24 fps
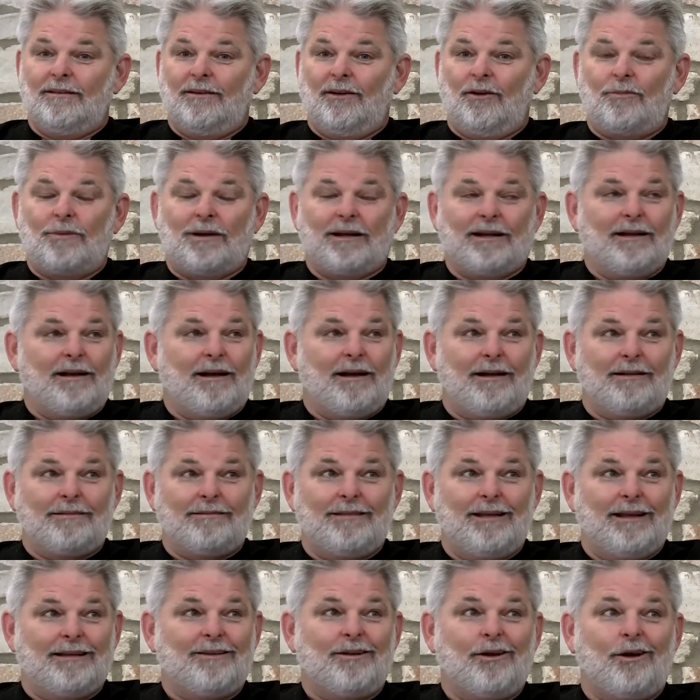oh my God,
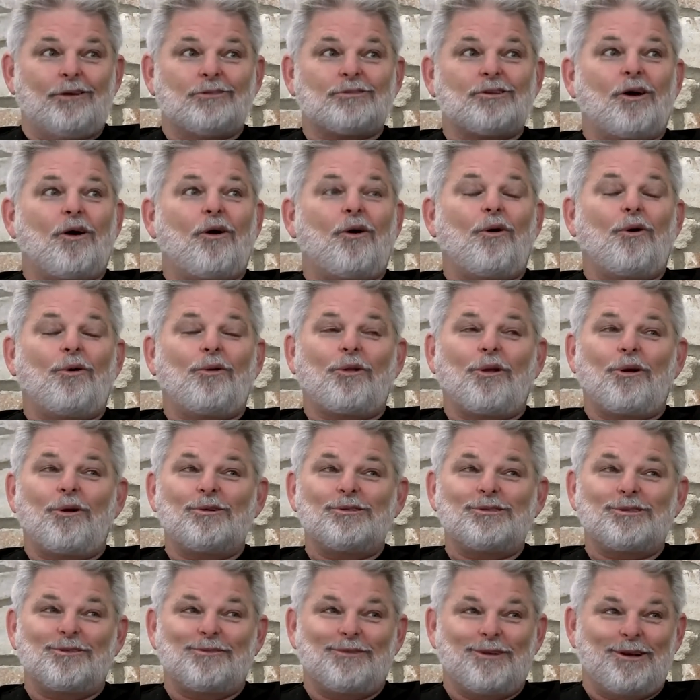that cause a whole
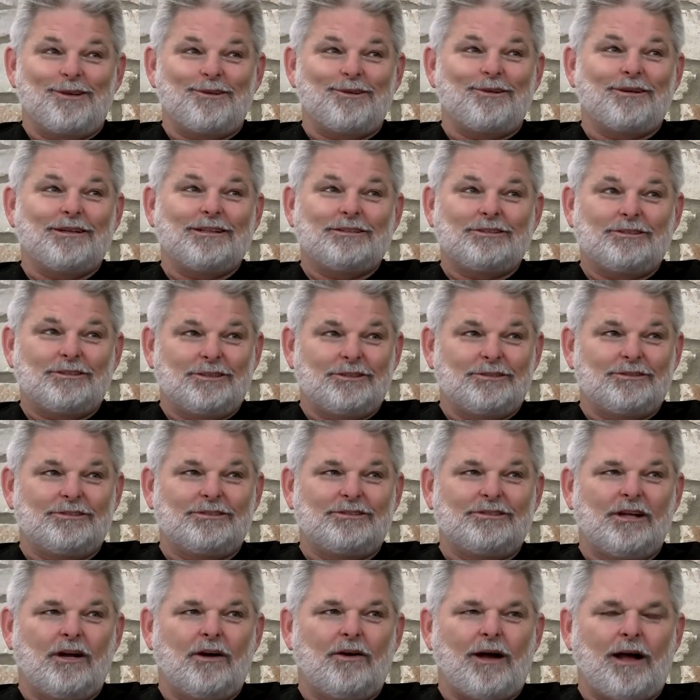host of other issues.
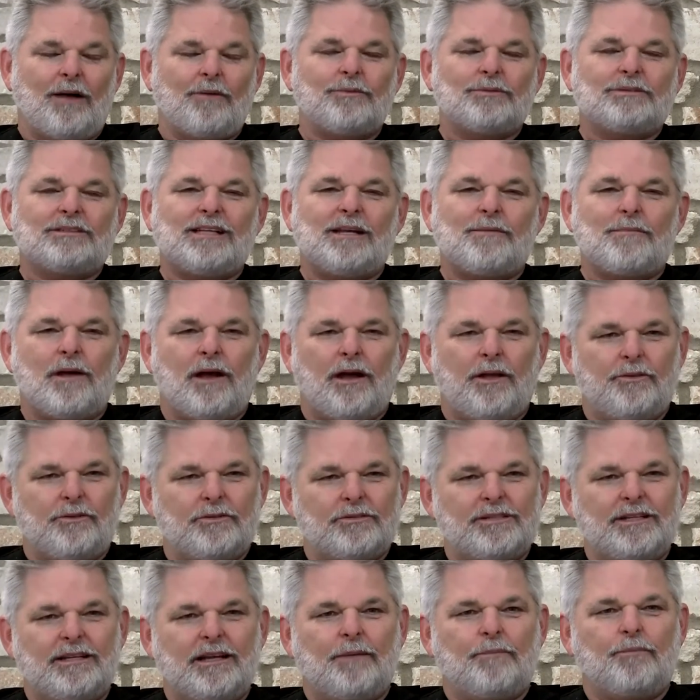So I would say my other
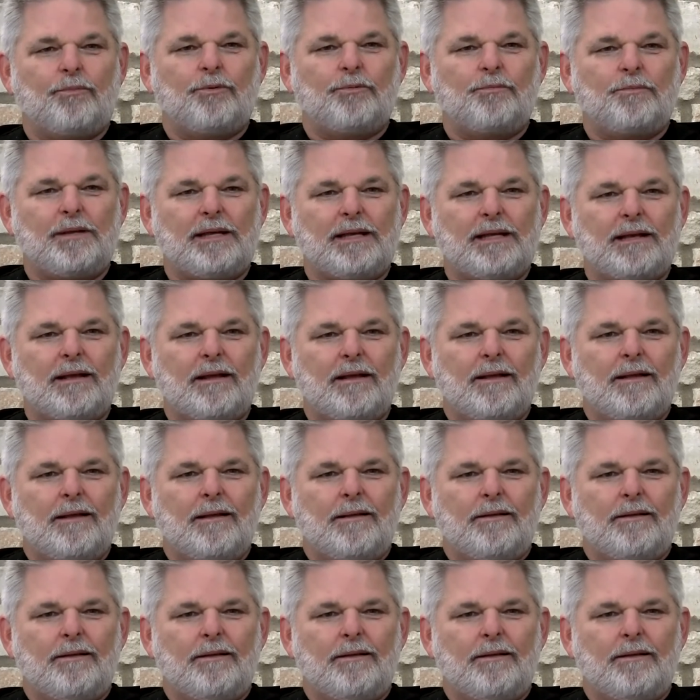tip would be,